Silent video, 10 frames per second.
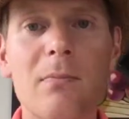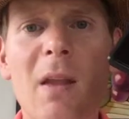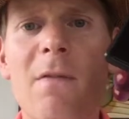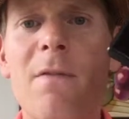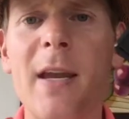
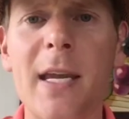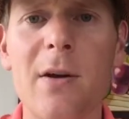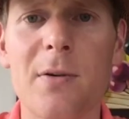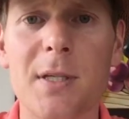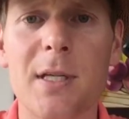
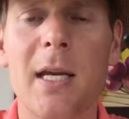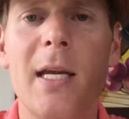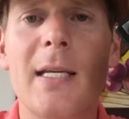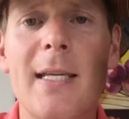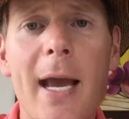Videos,
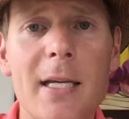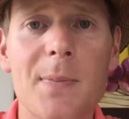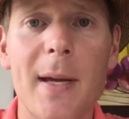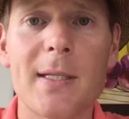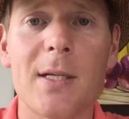text
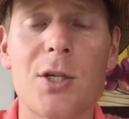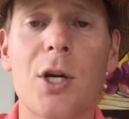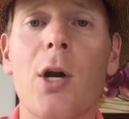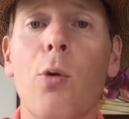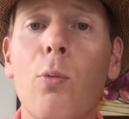message,
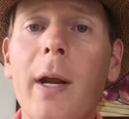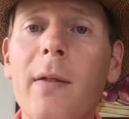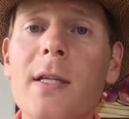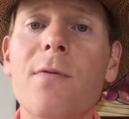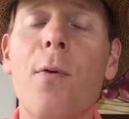
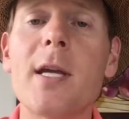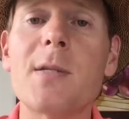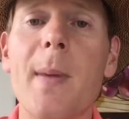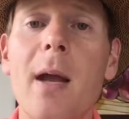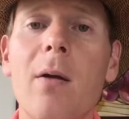ringless
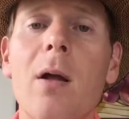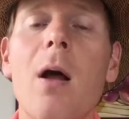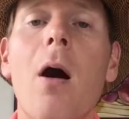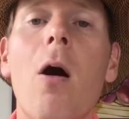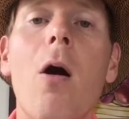voicemail,
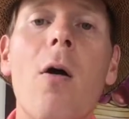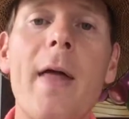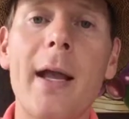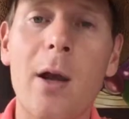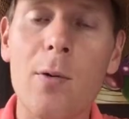all
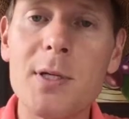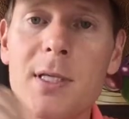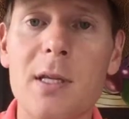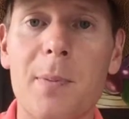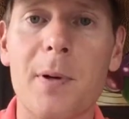that goes
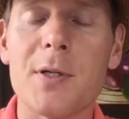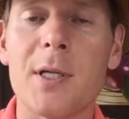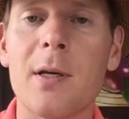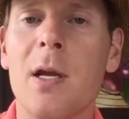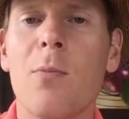to the
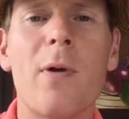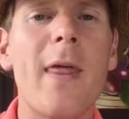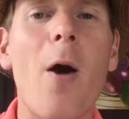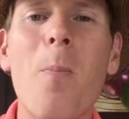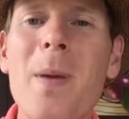person
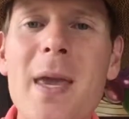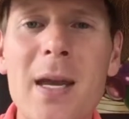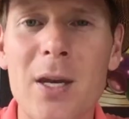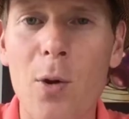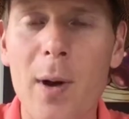without being
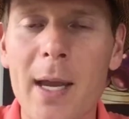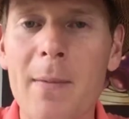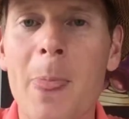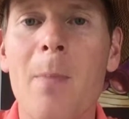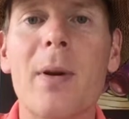annoying,
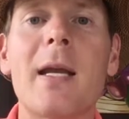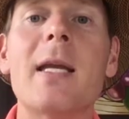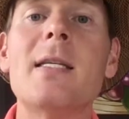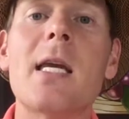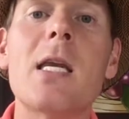but it
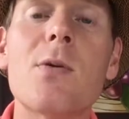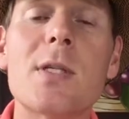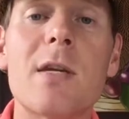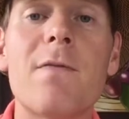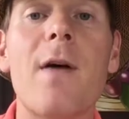
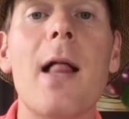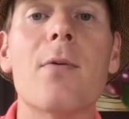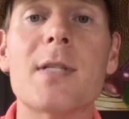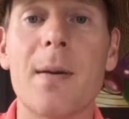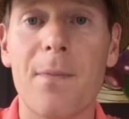continuously
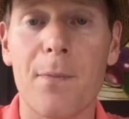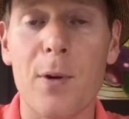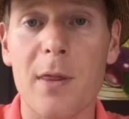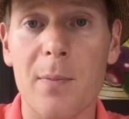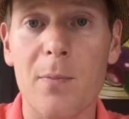follows up
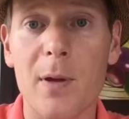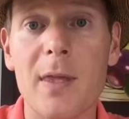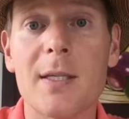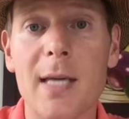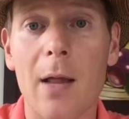with
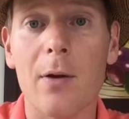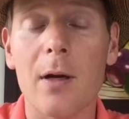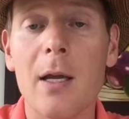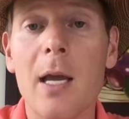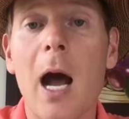the
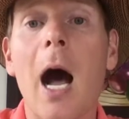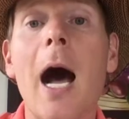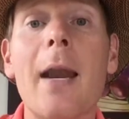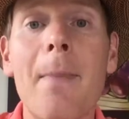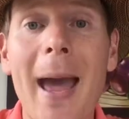seller
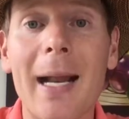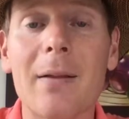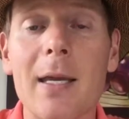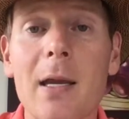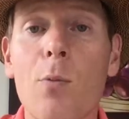
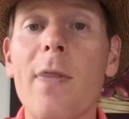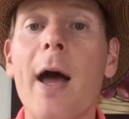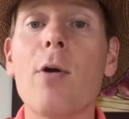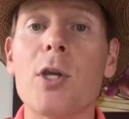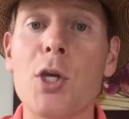automatically
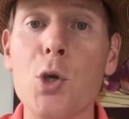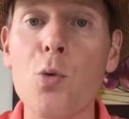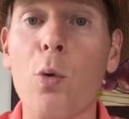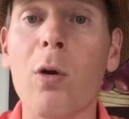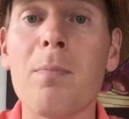without you
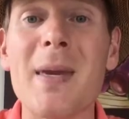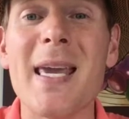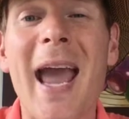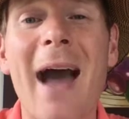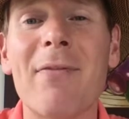or me
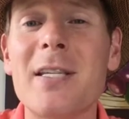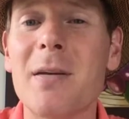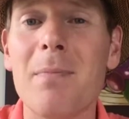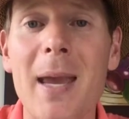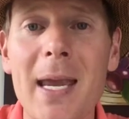having to
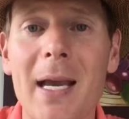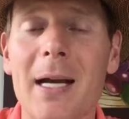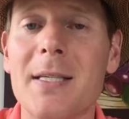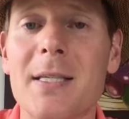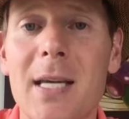make
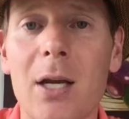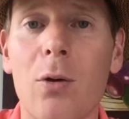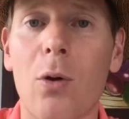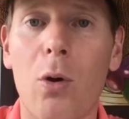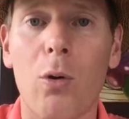a
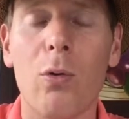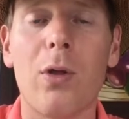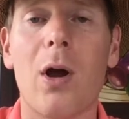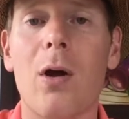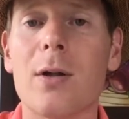single cold
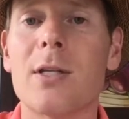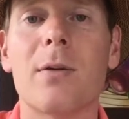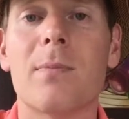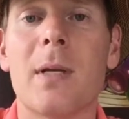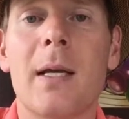call
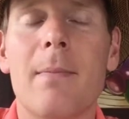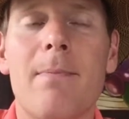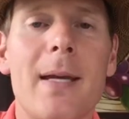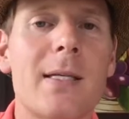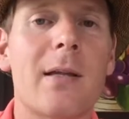to
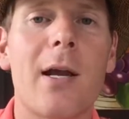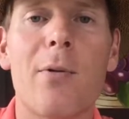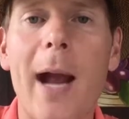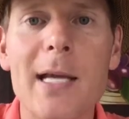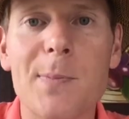basically
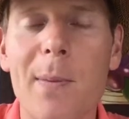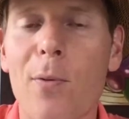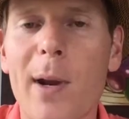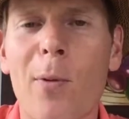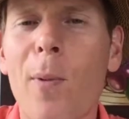harass people.
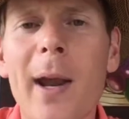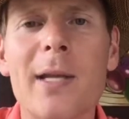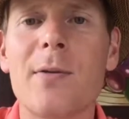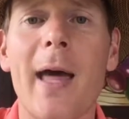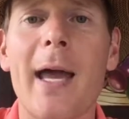We don't want to
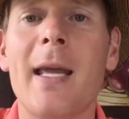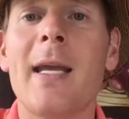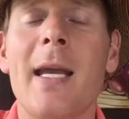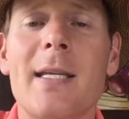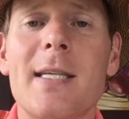do that.
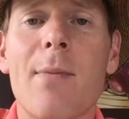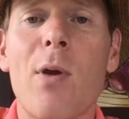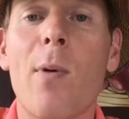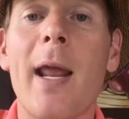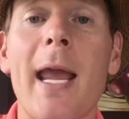Instead, we
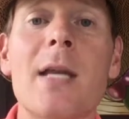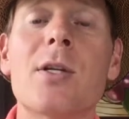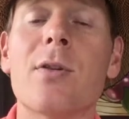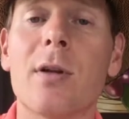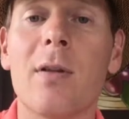want to
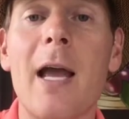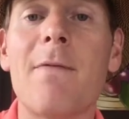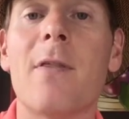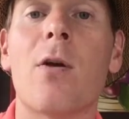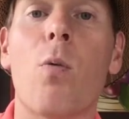enter their
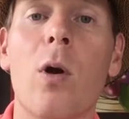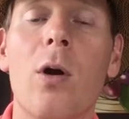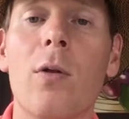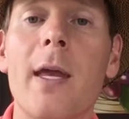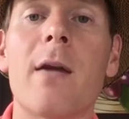life and their
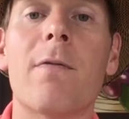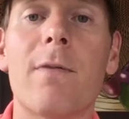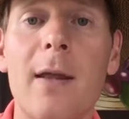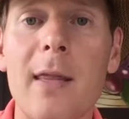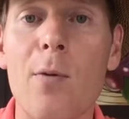world in a
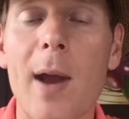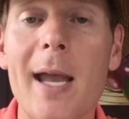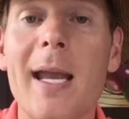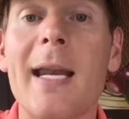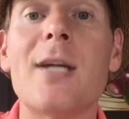friendly
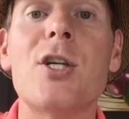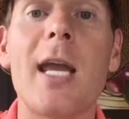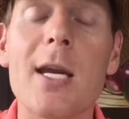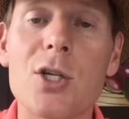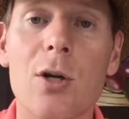way, an
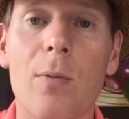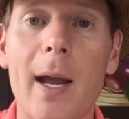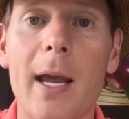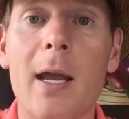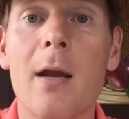educational
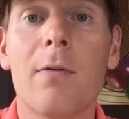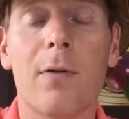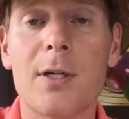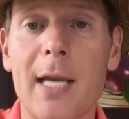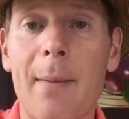way. For
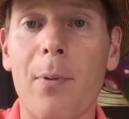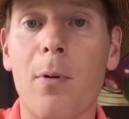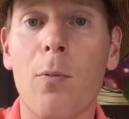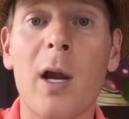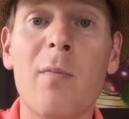
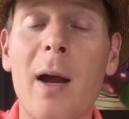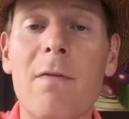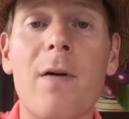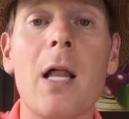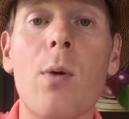example, one of my
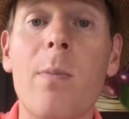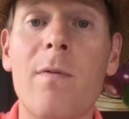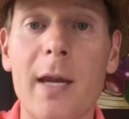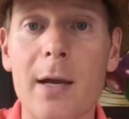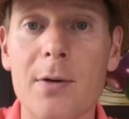follow-up
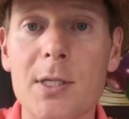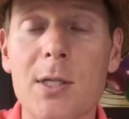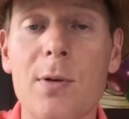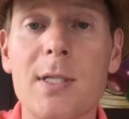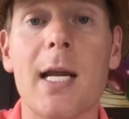videos
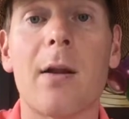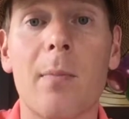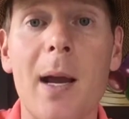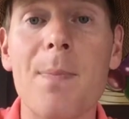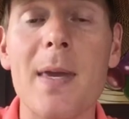to a seller
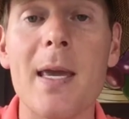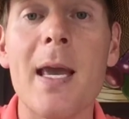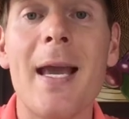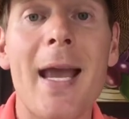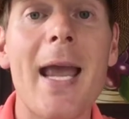might be,
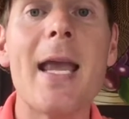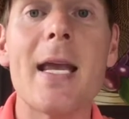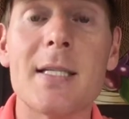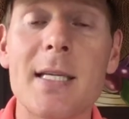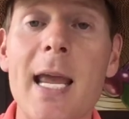hey,
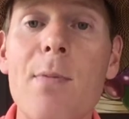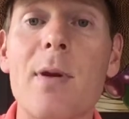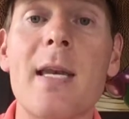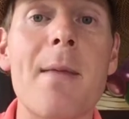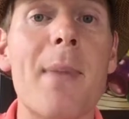it's Nate with
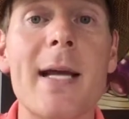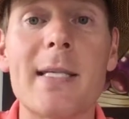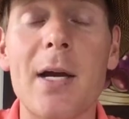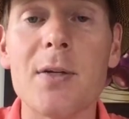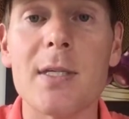Nate Buys
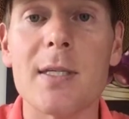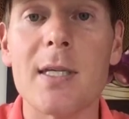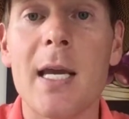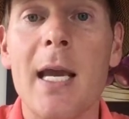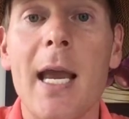Houses.
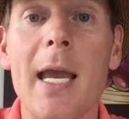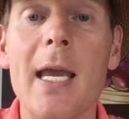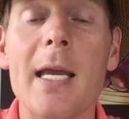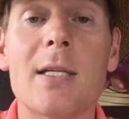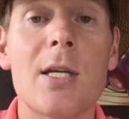
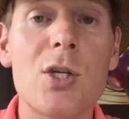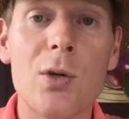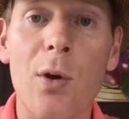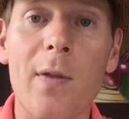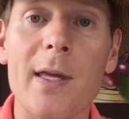Hey, did you
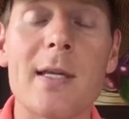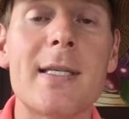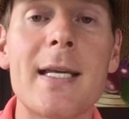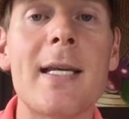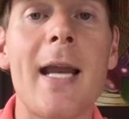know that you
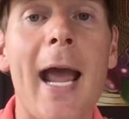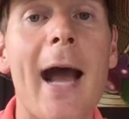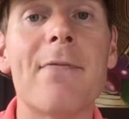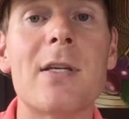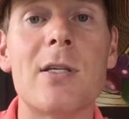didn't
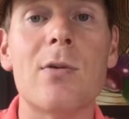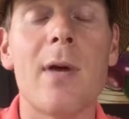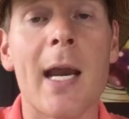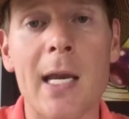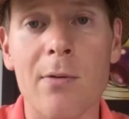have to do
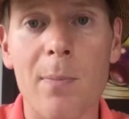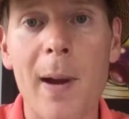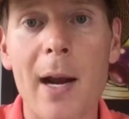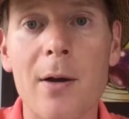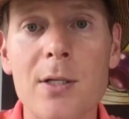any
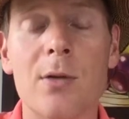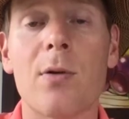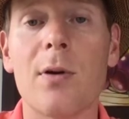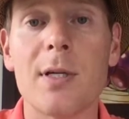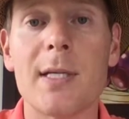repairs in
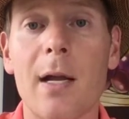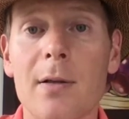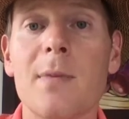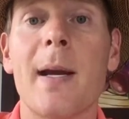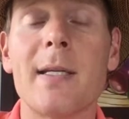order to sell
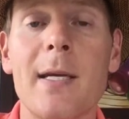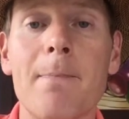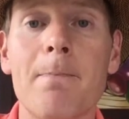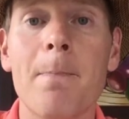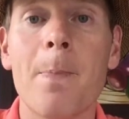to my
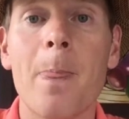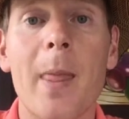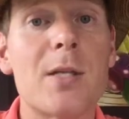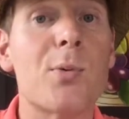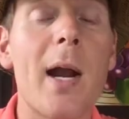team?
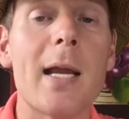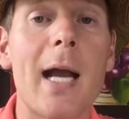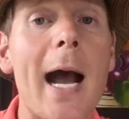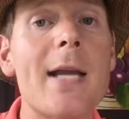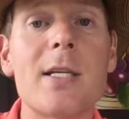That's right.
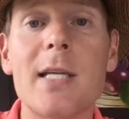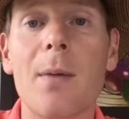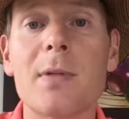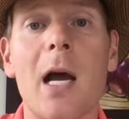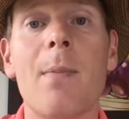I just
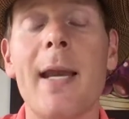helped Tom and